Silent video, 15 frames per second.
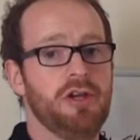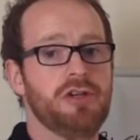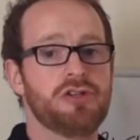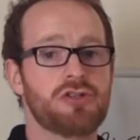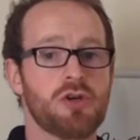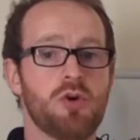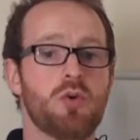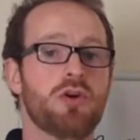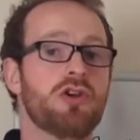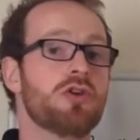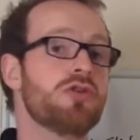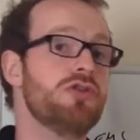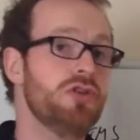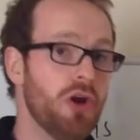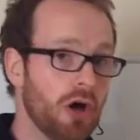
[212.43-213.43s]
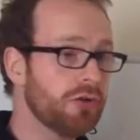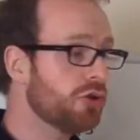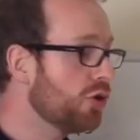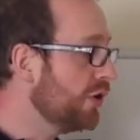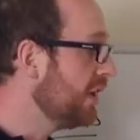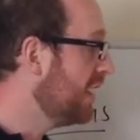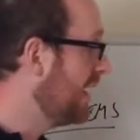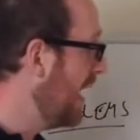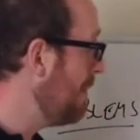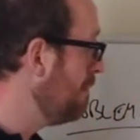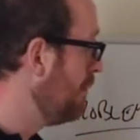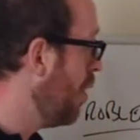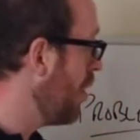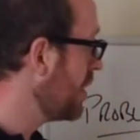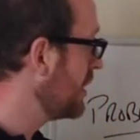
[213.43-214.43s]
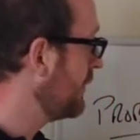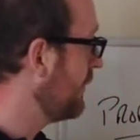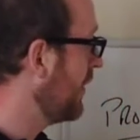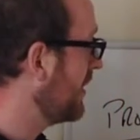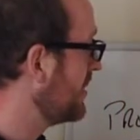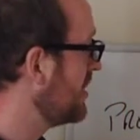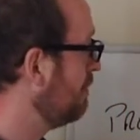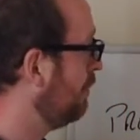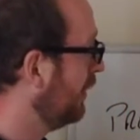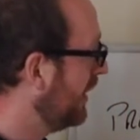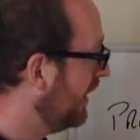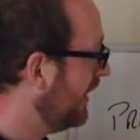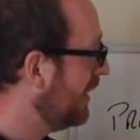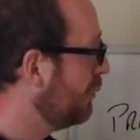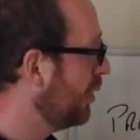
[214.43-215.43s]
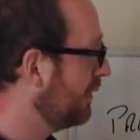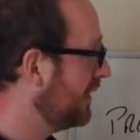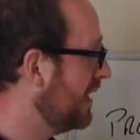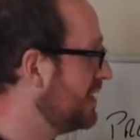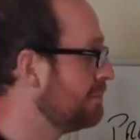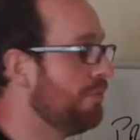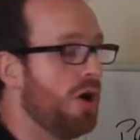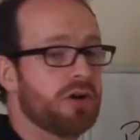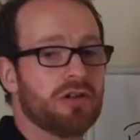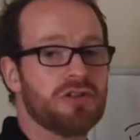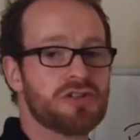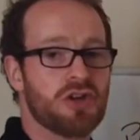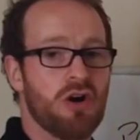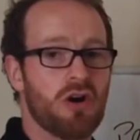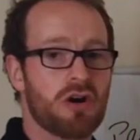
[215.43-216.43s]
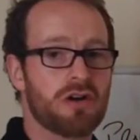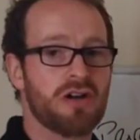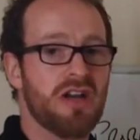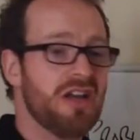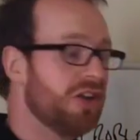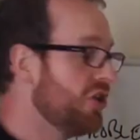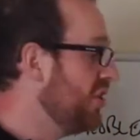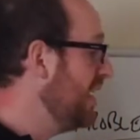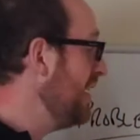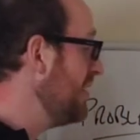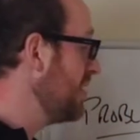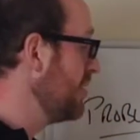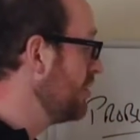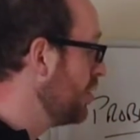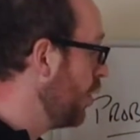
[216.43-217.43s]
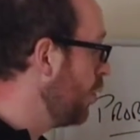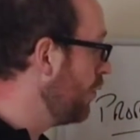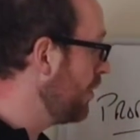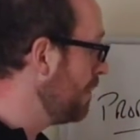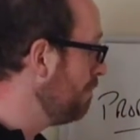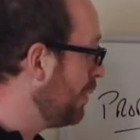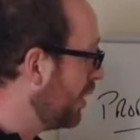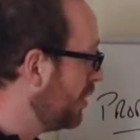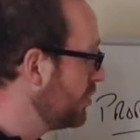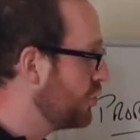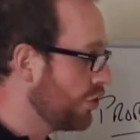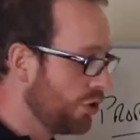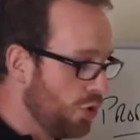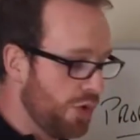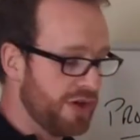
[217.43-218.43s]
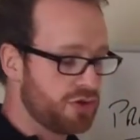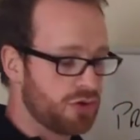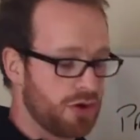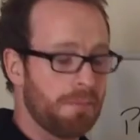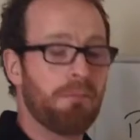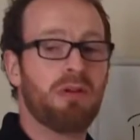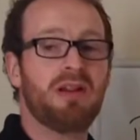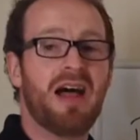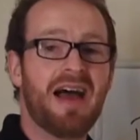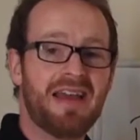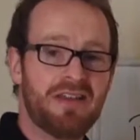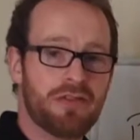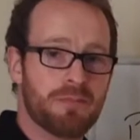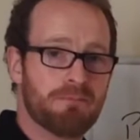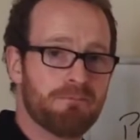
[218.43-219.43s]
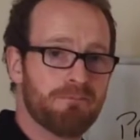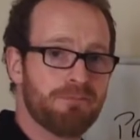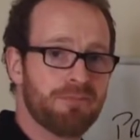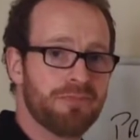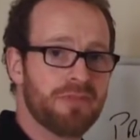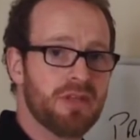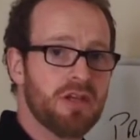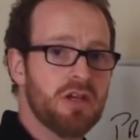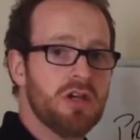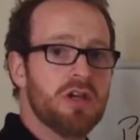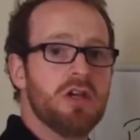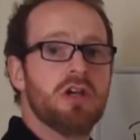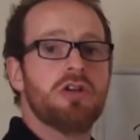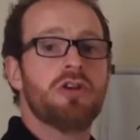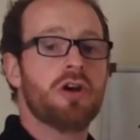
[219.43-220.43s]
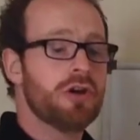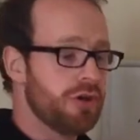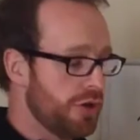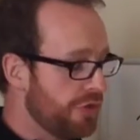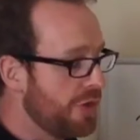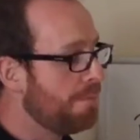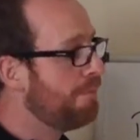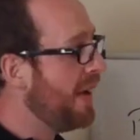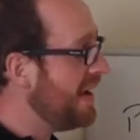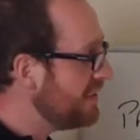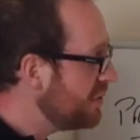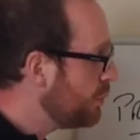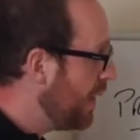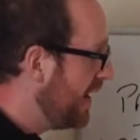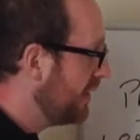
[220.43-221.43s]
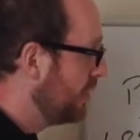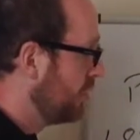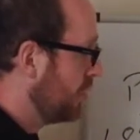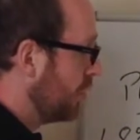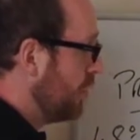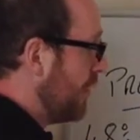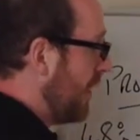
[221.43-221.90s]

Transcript: So you're not going to get marks for explaining what these models are. You need to know them because you're going to apply them. Now, the best way to do